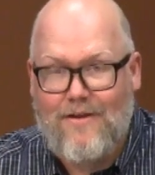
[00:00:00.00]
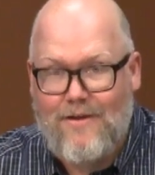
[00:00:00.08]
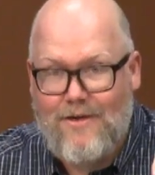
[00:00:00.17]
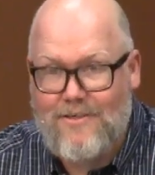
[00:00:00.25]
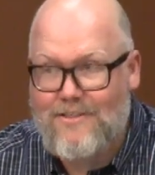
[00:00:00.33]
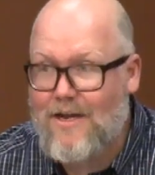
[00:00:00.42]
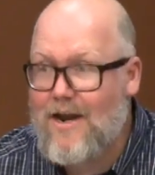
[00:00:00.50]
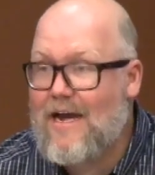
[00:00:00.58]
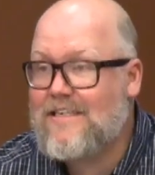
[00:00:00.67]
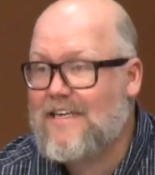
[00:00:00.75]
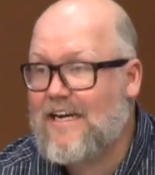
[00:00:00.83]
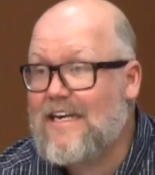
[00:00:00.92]
your son
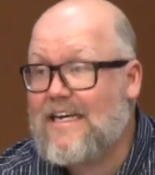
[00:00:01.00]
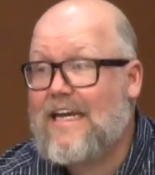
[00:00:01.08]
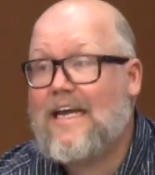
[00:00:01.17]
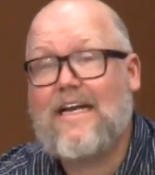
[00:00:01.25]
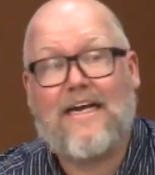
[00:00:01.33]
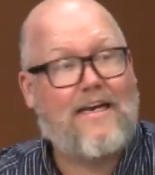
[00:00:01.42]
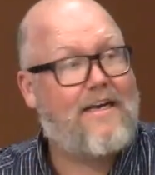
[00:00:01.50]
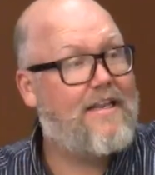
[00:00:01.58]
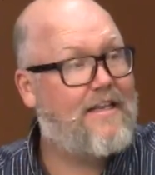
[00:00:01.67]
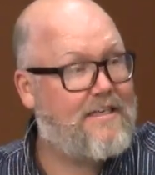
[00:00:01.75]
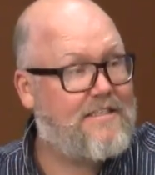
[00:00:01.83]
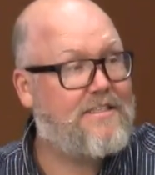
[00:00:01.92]
Isaac, get it.
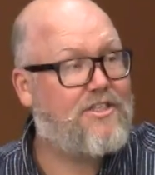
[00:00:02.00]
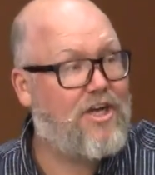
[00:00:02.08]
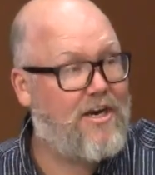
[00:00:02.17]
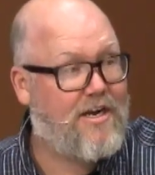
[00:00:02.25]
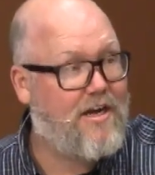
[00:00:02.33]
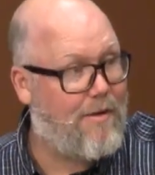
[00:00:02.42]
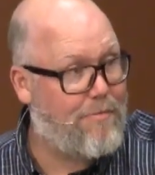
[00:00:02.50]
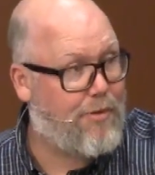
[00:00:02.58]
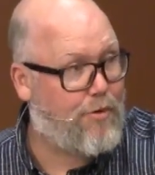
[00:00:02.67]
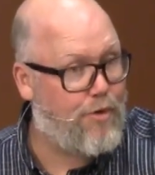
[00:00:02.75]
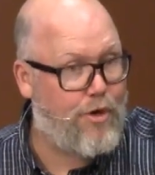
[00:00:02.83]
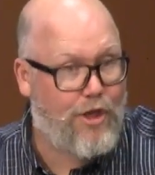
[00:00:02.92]
This is going to come
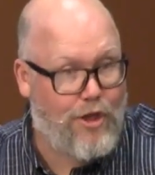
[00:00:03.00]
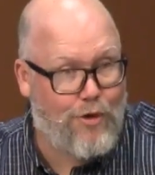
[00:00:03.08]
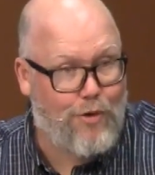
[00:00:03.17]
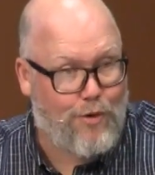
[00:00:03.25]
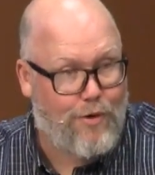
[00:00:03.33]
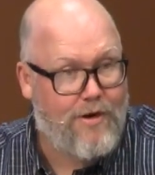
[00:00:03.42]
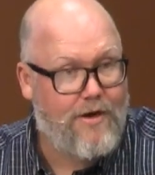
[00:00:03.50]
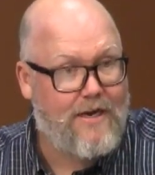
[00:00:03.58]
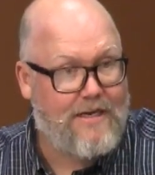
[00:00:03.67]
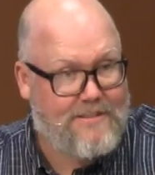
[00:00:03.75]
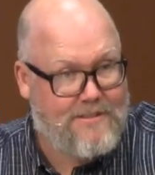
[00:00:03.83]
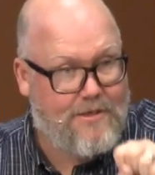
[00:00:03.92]
through you.
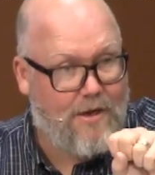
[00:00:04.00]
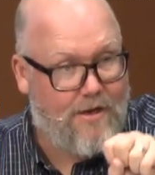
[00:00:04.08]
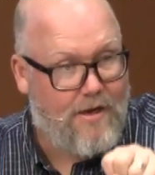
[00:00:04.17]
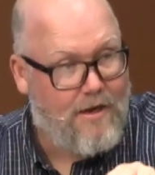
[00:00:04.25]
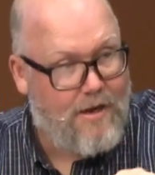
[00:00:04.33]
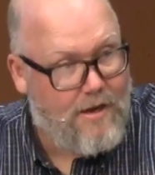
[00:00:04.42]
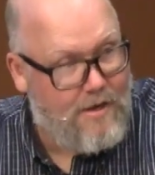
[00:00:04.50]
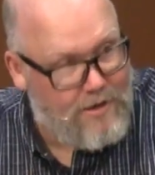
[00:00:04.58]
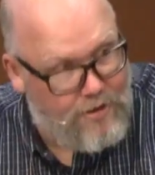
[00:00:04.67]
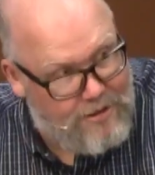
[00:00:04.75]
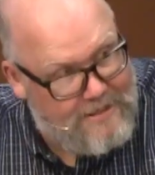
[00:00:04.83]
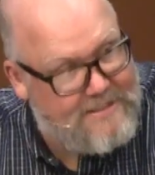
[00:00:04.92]
It's to
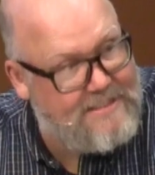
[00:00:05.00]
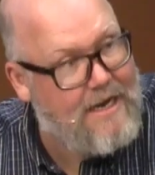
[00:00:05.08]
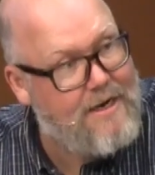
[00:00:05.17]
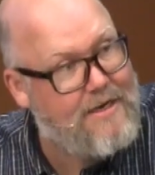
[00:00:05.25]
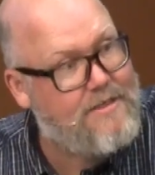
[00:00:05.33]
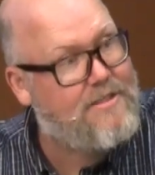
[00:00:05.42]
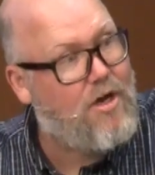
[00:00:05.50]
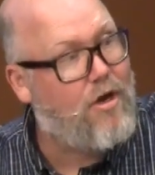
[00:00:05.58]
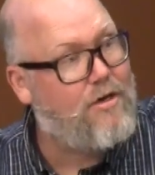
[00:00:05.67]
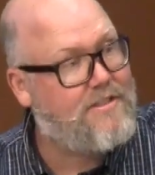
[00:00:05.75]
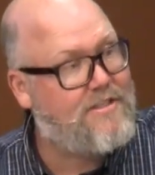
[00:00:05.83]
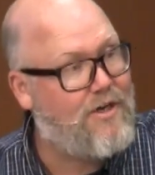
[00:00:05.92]
your descendants
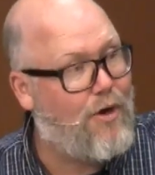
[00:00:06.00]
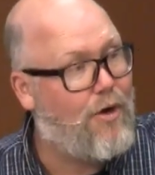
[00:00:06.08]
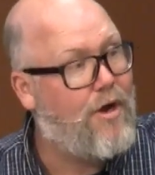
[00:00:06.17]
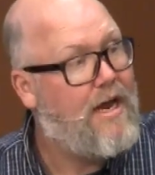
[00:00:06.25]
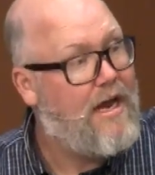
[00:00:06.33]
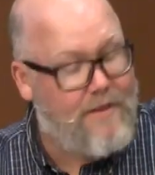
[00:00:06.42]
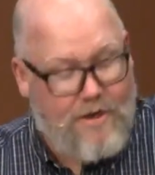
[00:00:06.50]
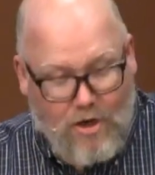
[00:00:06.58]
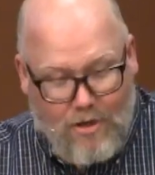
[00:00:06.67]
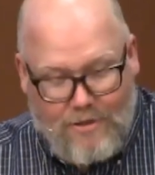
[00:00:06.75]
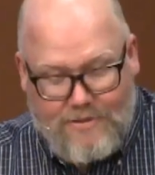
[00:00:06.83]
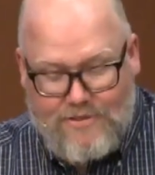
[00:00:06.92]
also, and then
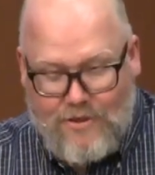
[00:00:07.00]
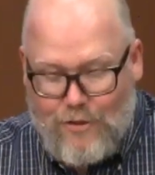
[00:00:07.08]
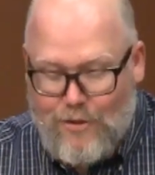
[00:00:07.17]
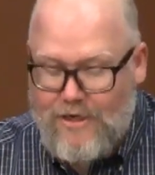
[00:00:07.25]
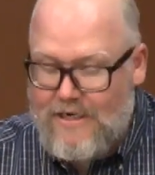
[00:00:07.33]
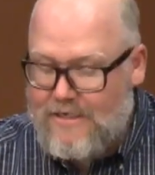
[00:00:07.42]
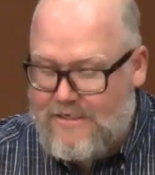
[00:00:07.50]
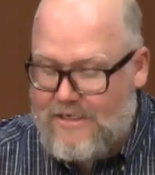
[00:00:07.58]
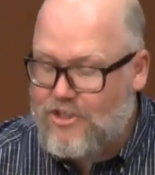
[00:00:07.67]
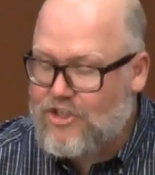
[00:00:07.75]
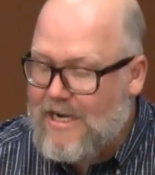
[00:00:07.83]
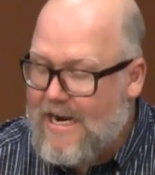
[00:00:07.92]
also to
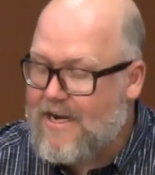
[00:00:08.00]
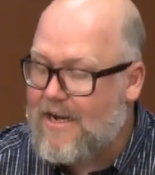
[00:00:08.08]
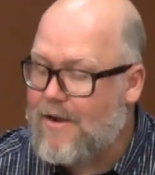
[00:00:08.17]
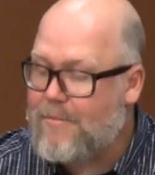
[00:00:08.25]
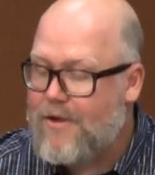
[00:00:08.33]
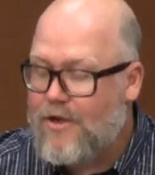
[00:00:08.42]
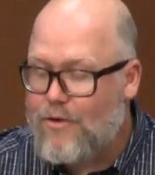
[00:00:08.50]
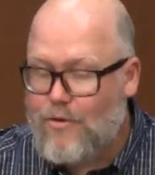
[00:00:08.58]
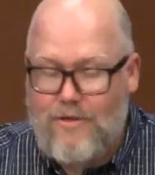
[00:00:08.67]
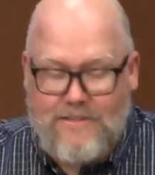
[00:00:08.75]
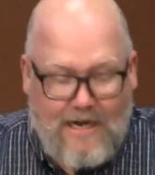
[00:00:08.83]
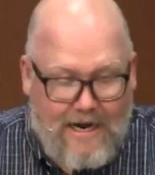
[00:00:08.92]
Jacob who
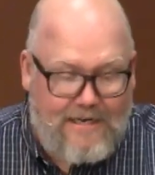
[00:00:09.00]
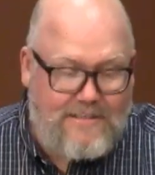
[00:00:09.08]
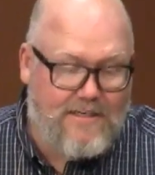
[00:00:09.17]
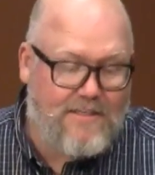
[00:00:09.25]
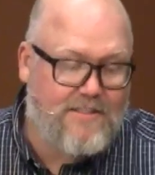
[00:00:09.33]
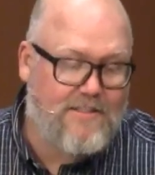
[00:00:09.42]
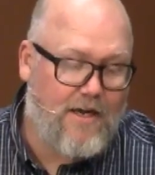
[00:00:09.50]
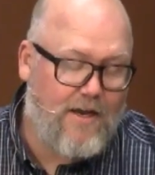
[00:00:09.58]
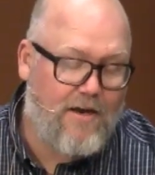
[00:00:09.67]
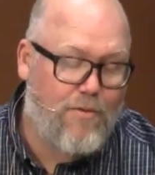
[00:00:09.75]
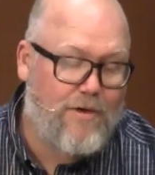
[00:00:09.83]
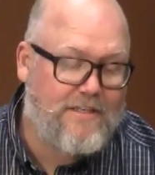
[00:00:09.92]
is Isaac's
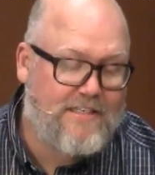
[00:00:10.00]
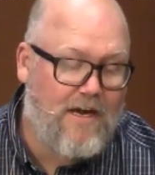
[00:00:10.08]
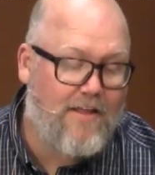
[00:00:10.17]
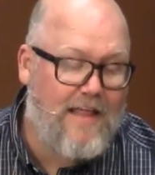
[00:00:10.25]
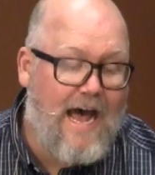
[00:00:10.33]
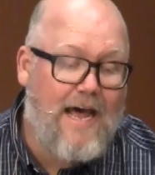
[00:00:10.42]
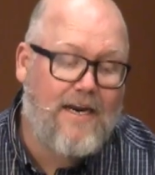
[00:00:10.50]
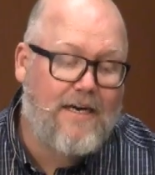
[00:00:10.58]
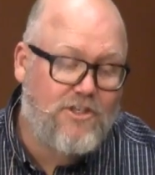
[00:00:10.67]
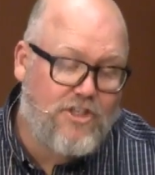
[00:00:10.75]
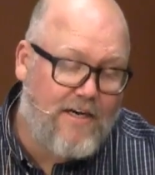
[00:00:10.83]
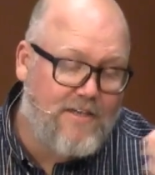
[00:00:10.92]
son. And we saw that
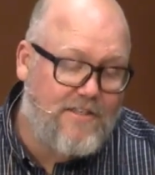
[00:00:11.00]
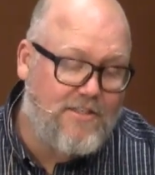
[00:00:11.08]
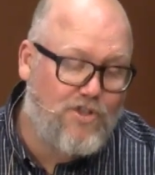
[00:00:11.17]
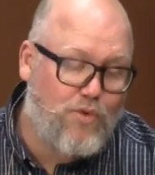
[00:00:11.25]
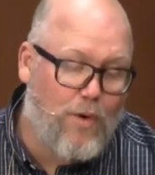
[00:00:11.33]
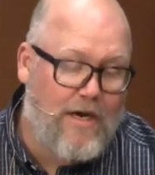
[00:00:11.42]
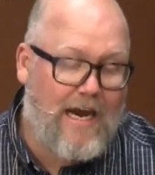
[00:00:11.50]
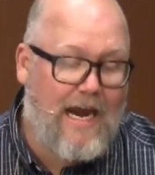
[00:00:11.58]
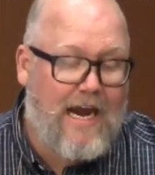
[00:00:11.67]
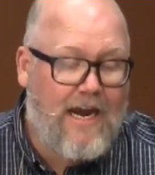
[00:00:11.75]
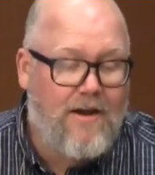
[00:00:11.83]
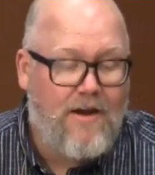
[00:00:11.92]
in Genesis
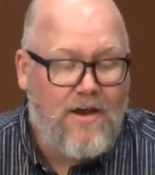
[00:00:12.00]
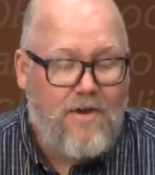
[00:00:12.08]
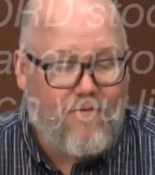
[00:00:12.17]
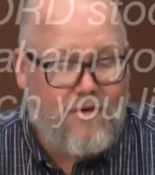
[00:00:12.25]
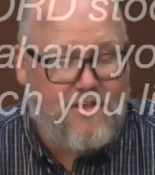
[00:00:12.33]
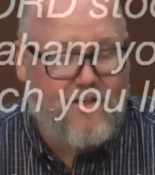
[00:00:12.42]
28, verse